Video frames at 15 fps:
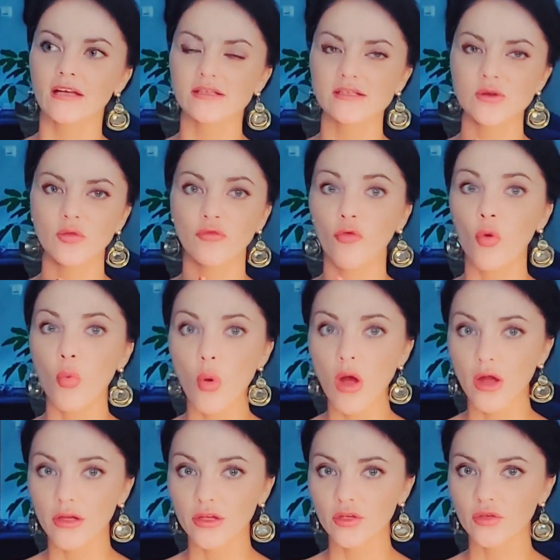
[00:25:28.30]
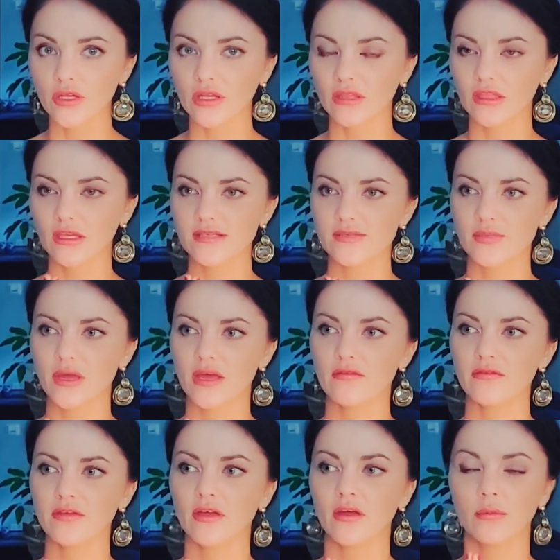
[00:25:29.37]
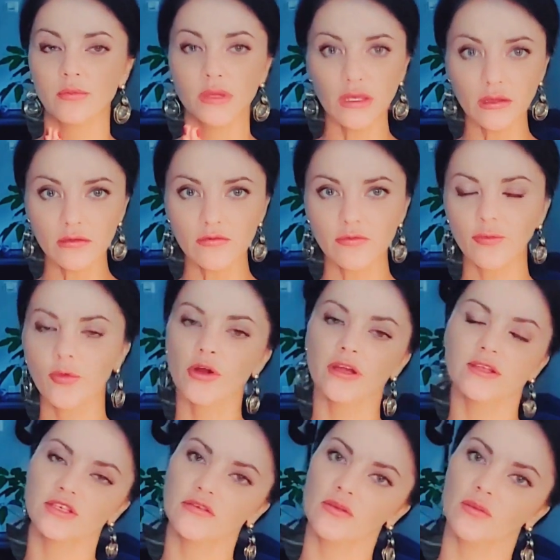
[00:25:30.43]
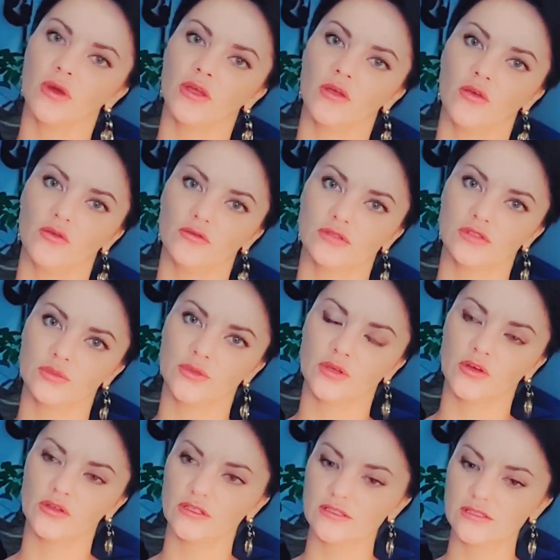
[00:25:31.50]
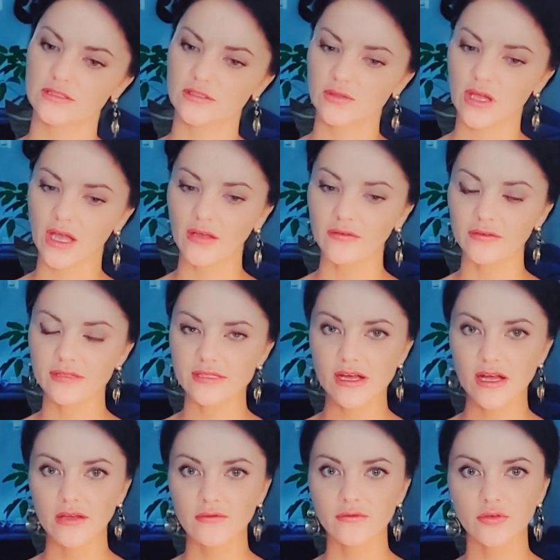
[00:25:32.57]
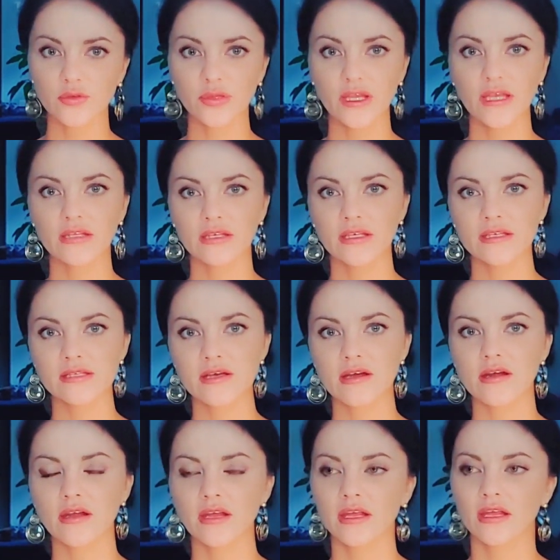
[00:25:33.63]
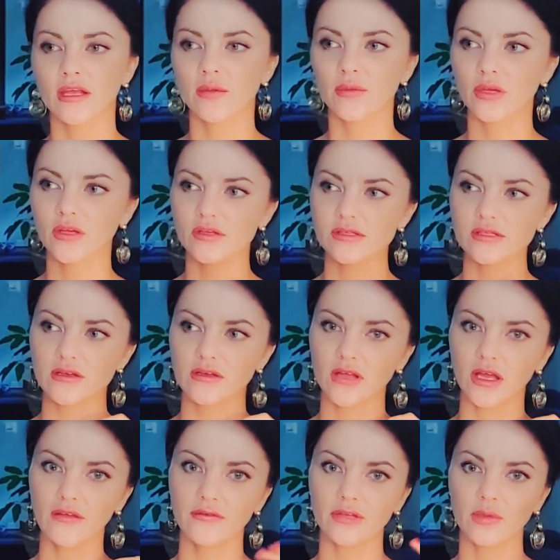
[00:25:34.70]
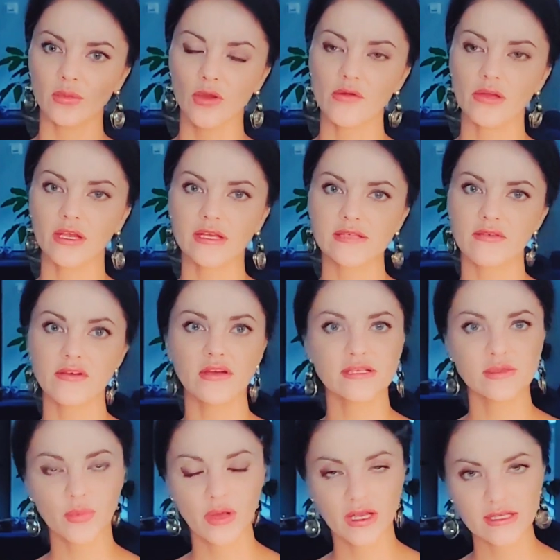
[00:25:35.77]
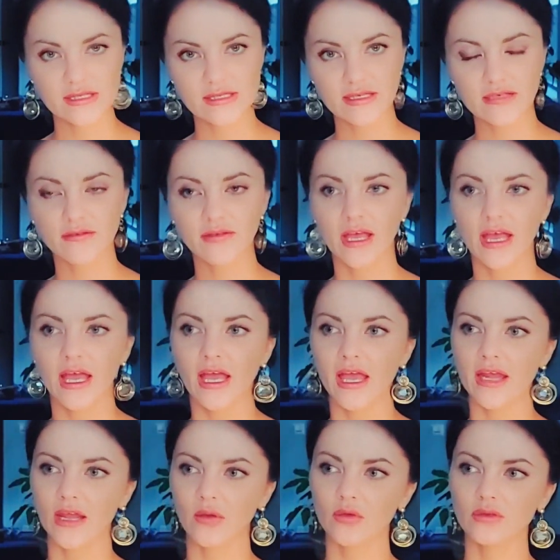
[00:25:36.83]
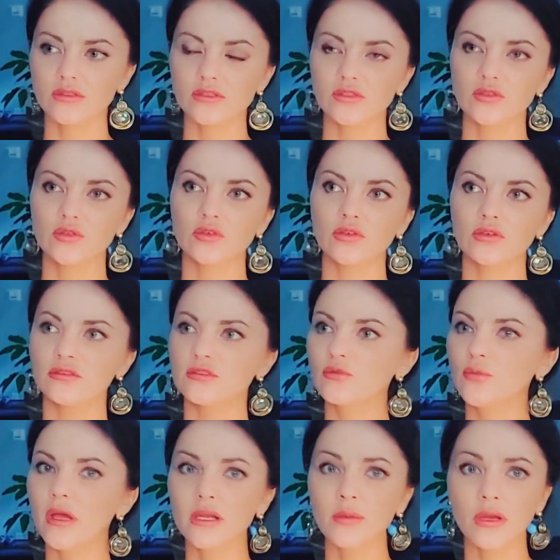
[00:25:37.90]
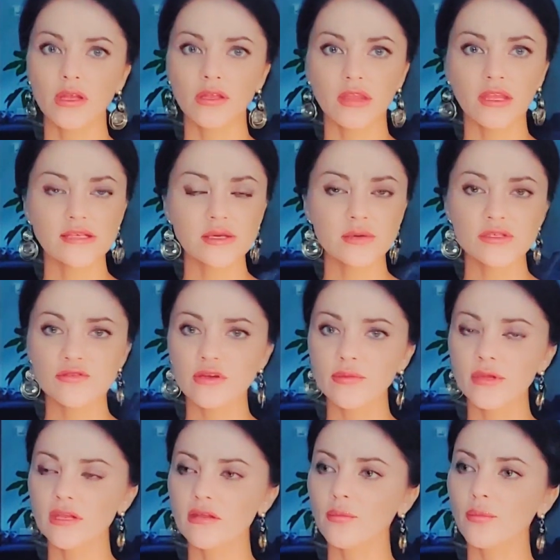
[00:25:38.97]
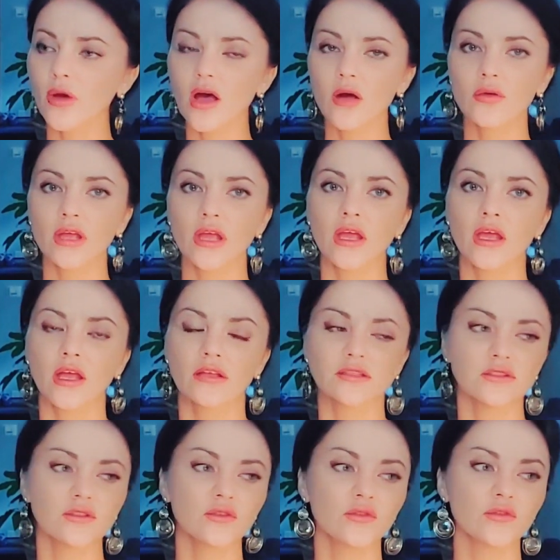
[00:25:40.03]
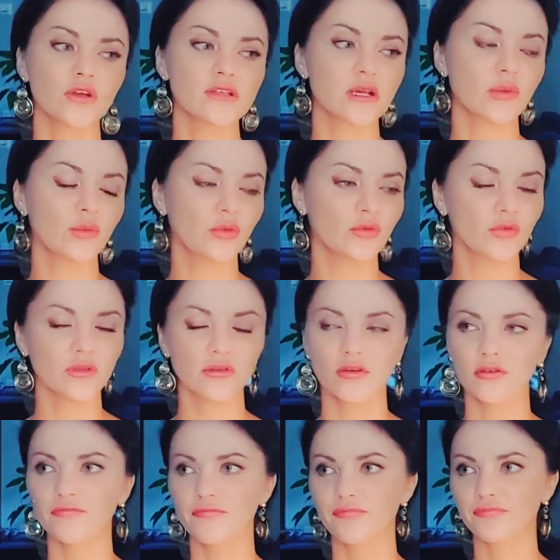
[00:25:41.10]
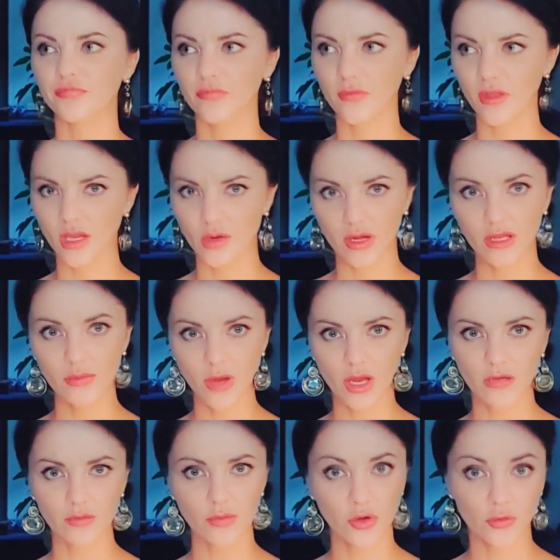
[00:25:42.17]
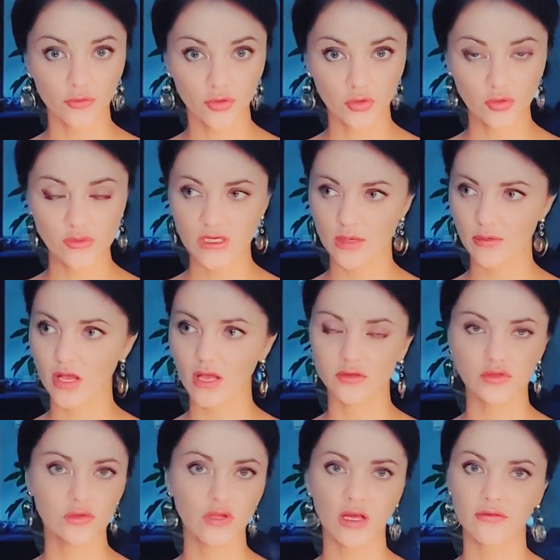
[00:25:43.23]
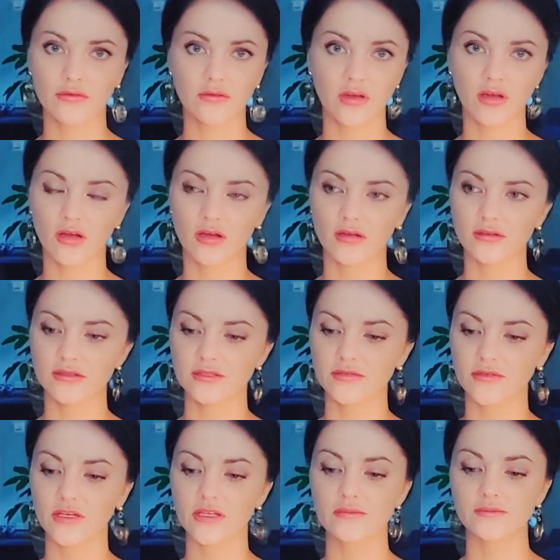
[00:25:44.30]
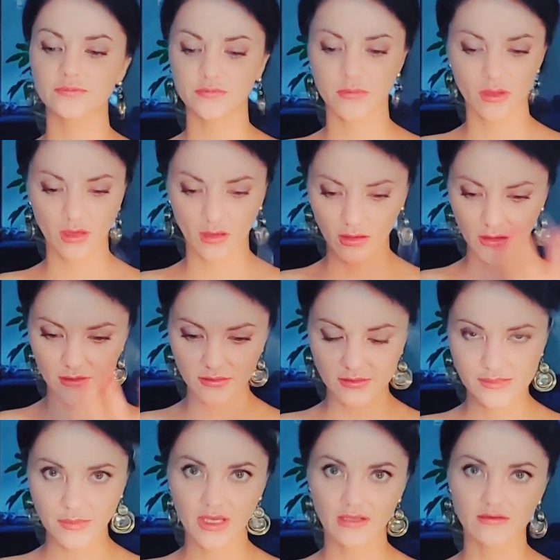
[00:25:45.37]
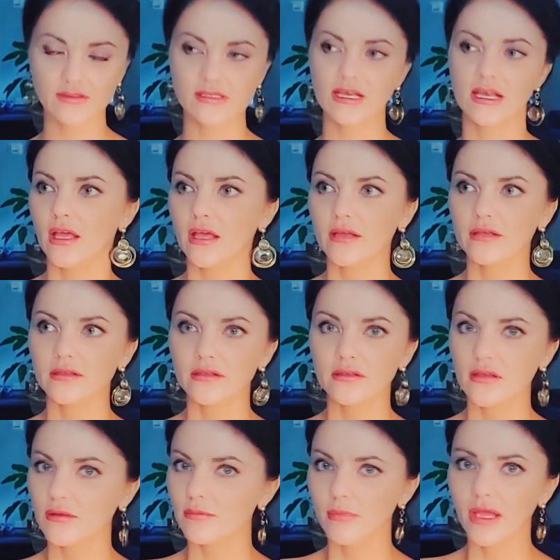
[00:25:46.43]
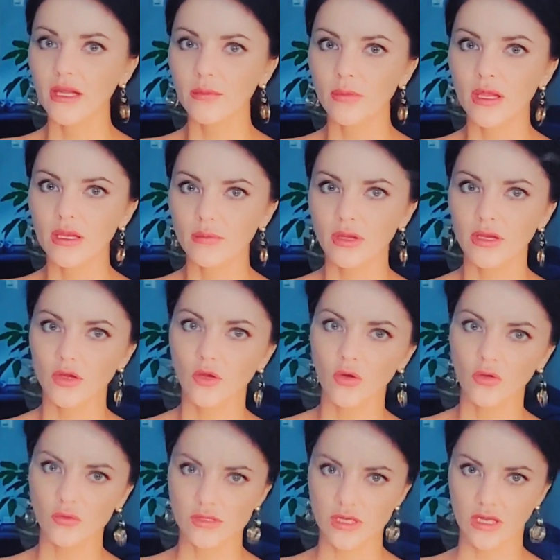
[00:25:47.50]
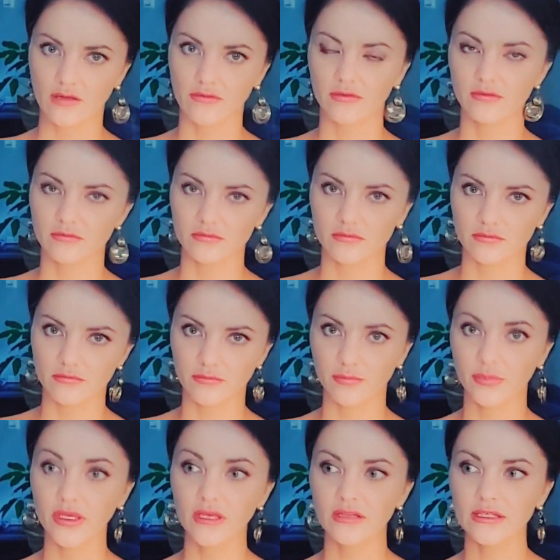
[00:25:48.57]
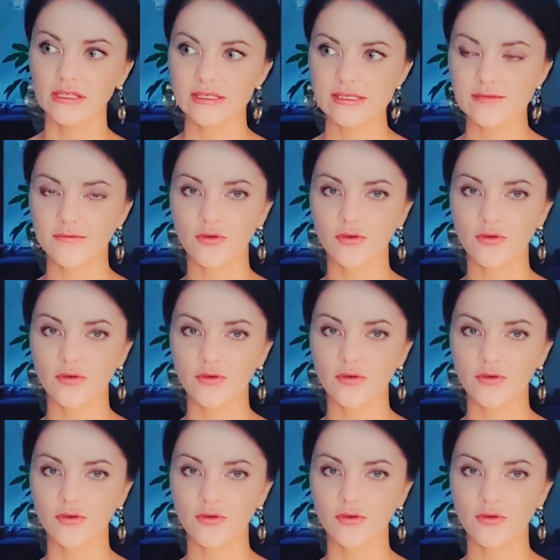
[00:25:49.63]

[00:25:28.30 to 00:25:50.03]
So for what you need this path? Me? For achieving my goals, to be honest. To have time for playing guitar, because our life in America is very expensive, and I want to do many, many things I was dreaming about. To, for example, um, create my perfumes. I, I do love uh, different uh, smells. And many, many, many goals. I have a big list.